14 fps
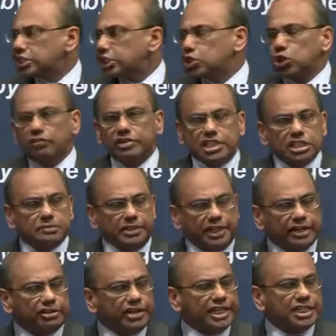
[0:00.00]
issue, which has been
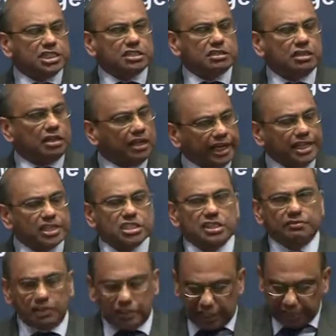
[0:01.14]
addressed again
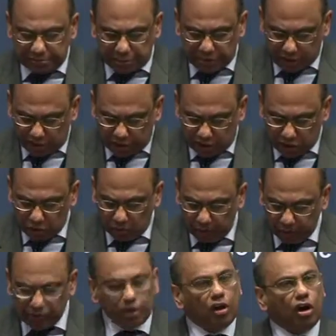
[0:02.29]
several times, is the issue
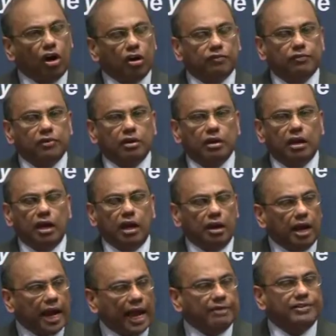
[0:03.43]
of
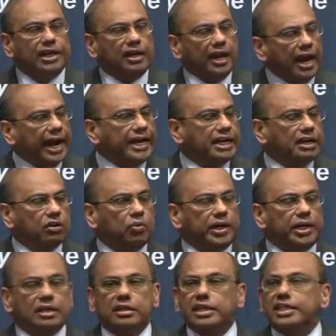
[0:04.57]
having
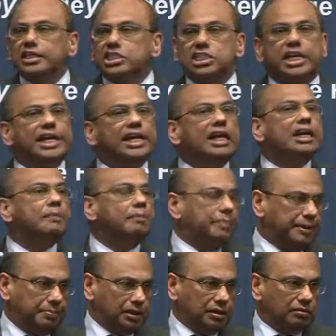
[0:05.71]
adequately skilled
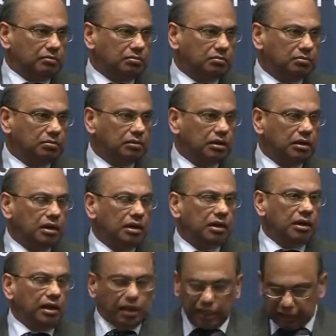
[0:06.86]
people.
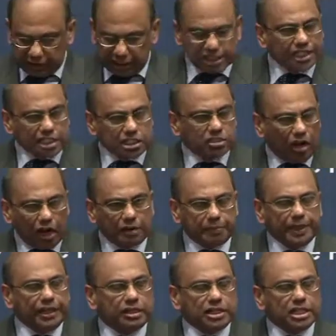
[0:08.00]
This has not
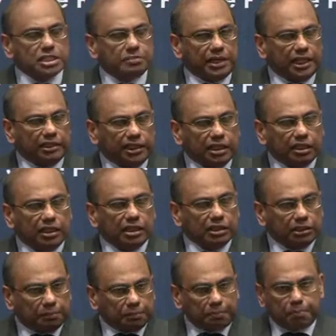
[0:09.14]
been addressed, but I think
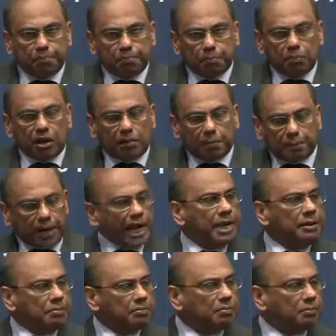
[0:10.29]
the
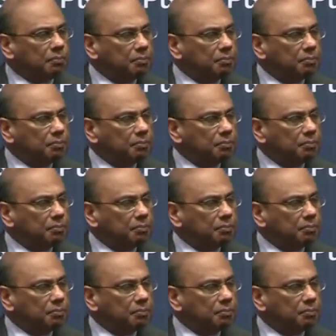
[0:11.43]
prime